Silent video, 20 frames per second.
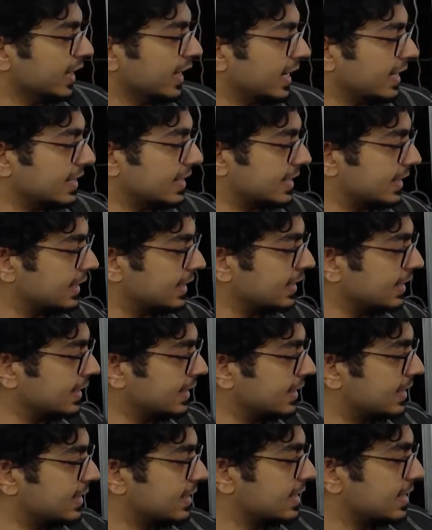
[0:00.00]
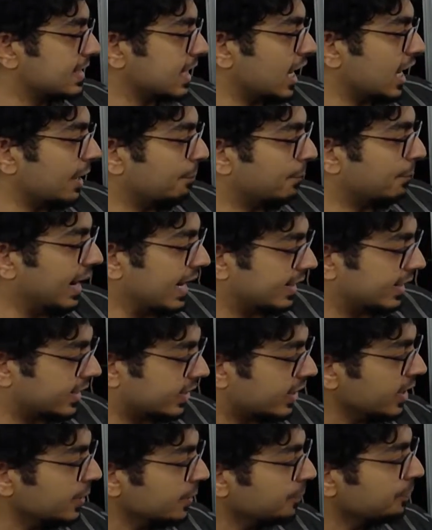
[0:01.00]
can see this is a
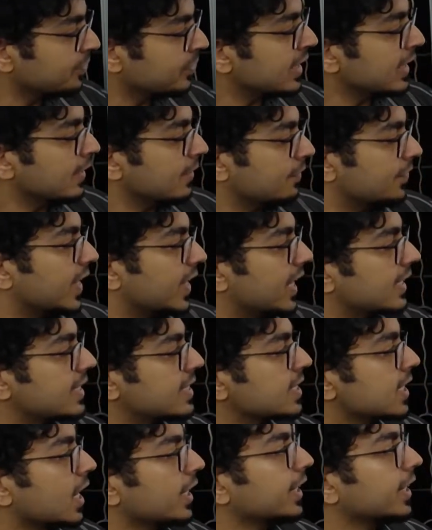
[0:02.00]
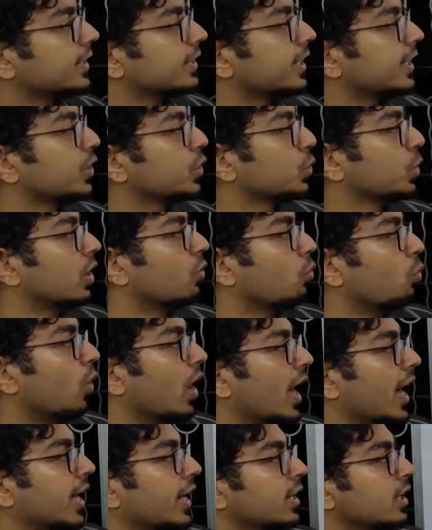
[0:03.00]
battery that is connected to a
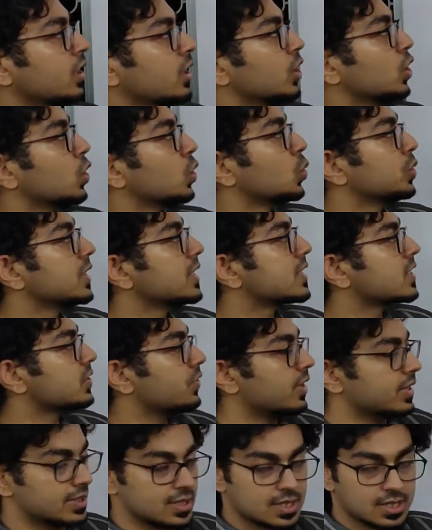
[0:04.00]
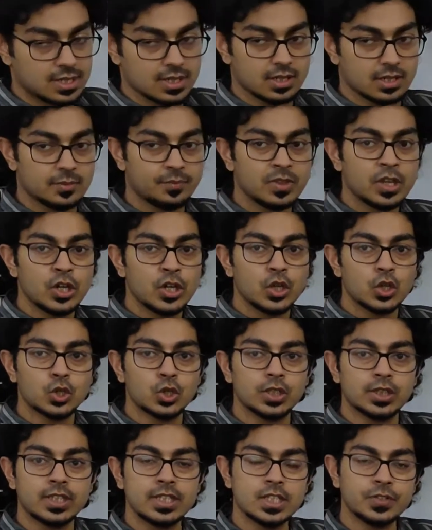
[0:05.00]
wire to this resistor.
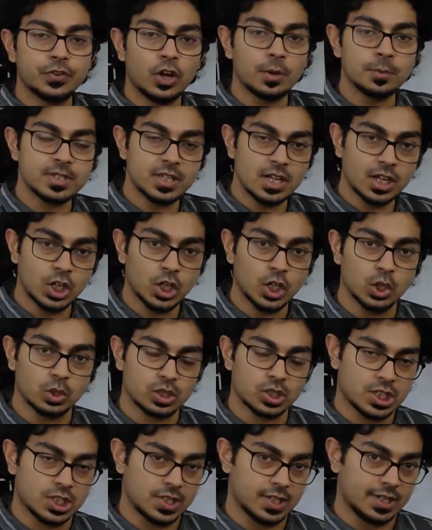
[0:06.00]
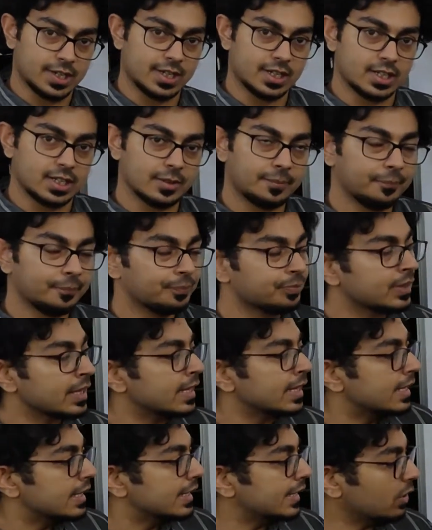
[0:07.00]
So this forms a closed circuit.
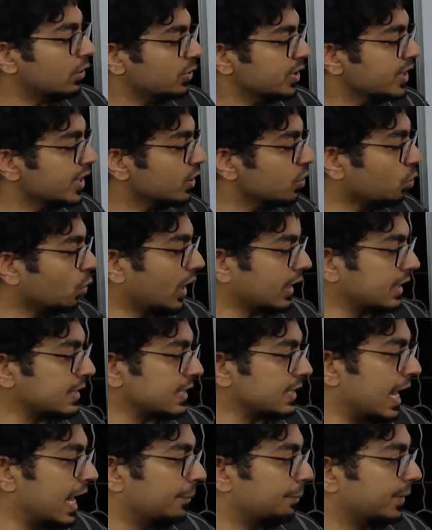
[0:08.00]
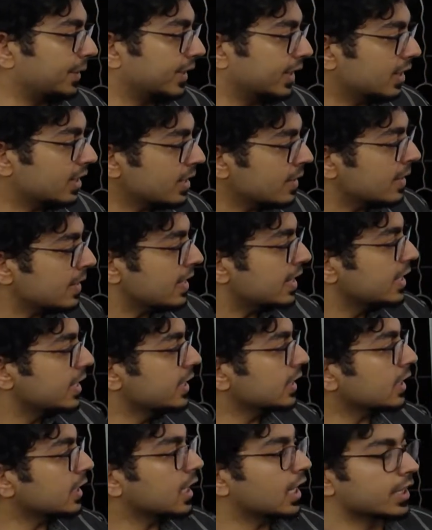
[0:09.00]
Now here what is happening?
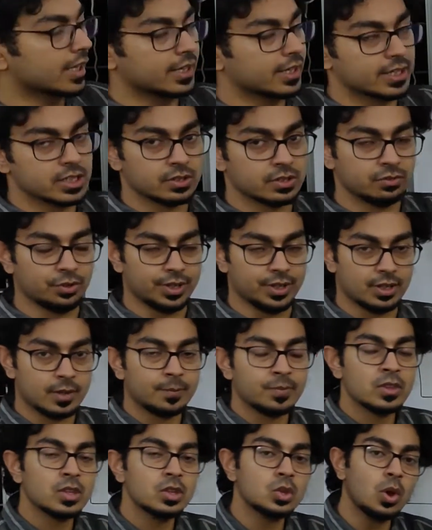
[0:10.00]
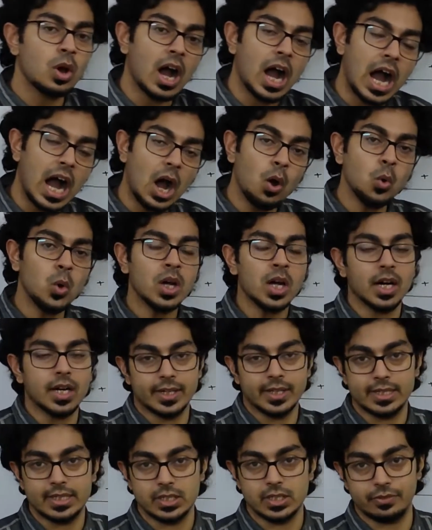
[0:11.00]
Here current is flowing. Now how
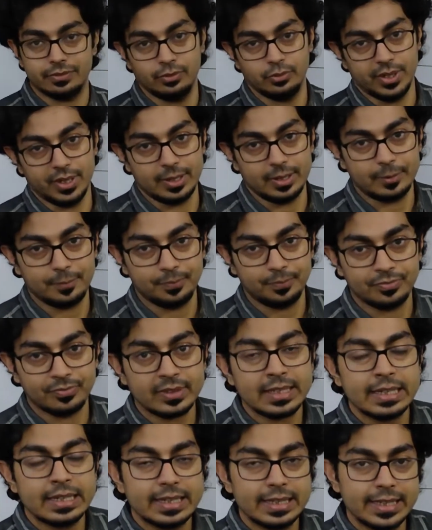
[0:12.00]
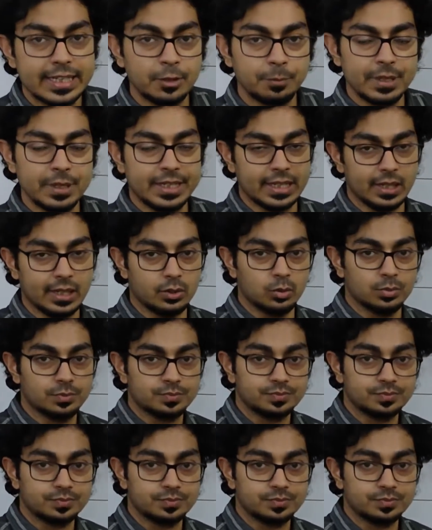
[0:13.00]
current is flowing? Let me tell you